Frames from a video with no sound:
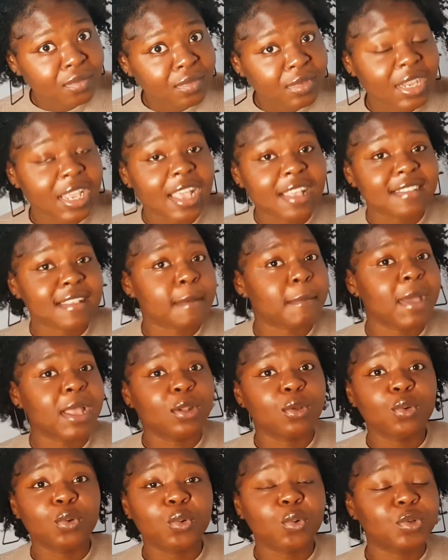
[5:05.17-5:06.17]
Yes, I might
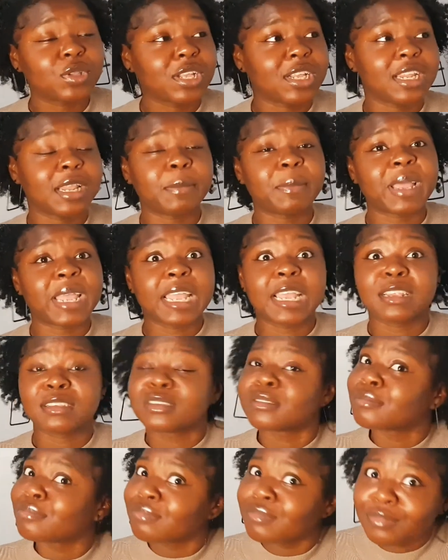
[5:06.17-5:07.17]
look older than my age.
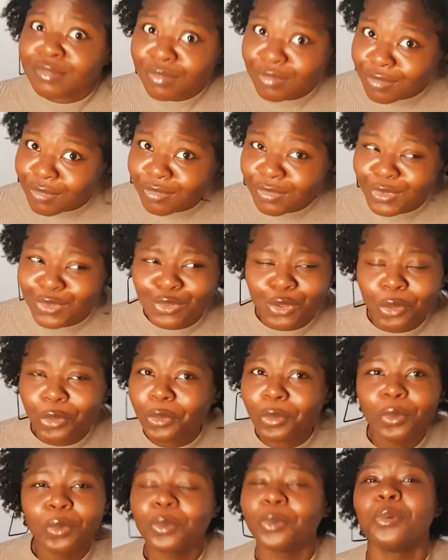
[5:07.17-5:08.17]

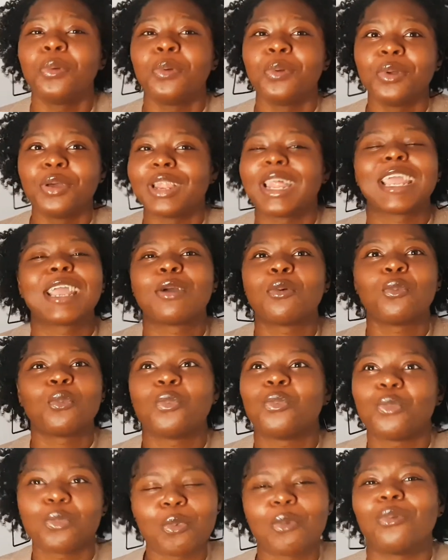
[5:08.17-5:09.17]
So, like,
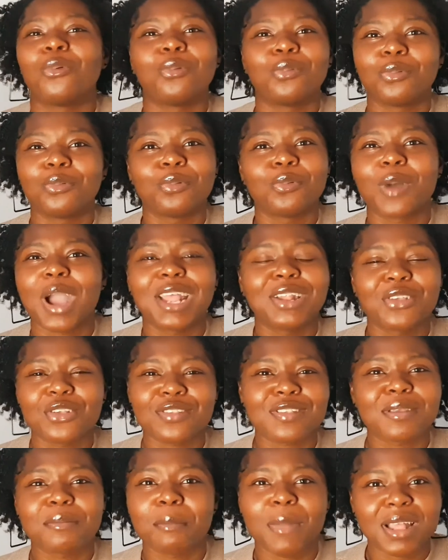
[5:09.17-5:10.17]
why does
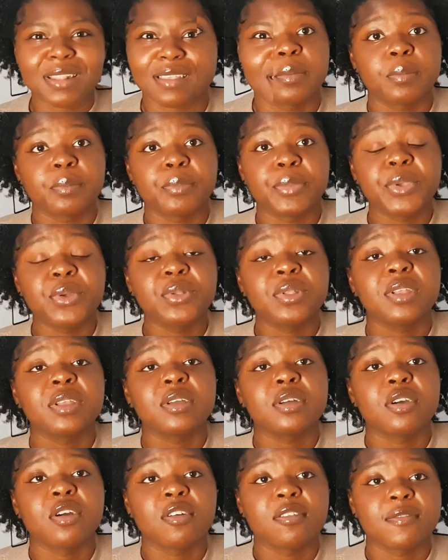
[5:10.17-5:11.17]
it matter?
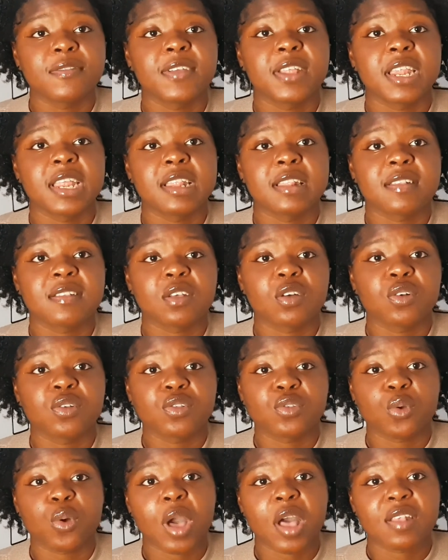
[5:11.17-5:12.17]
Building confidence
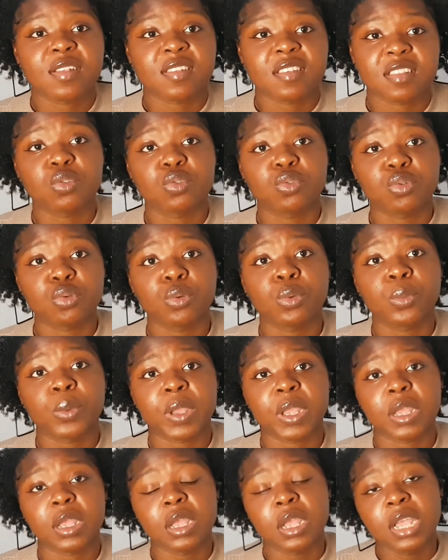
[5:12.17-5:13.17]
also has to do
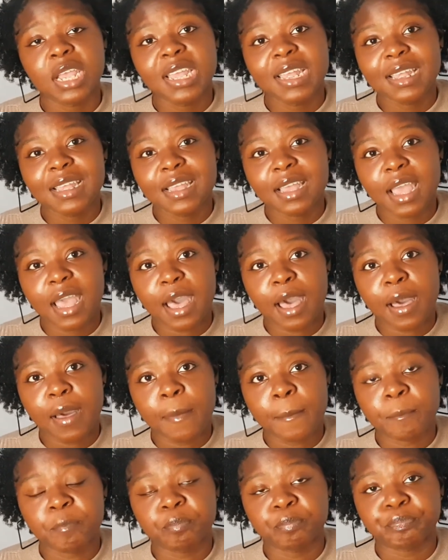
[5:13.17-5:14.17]

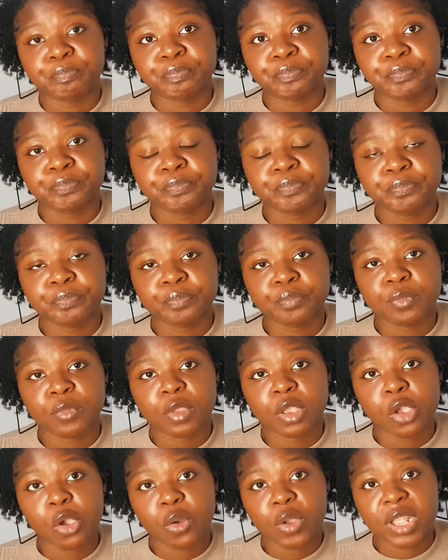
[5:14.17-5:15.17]
with
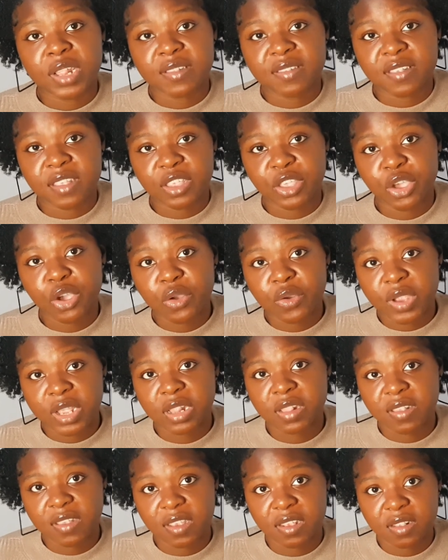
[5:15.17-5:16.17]
your
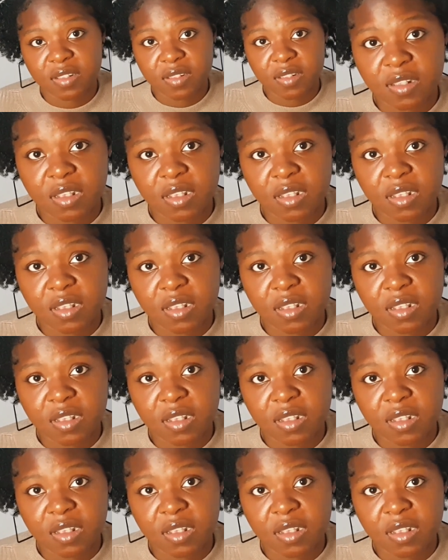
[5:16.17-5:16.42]
insecurities.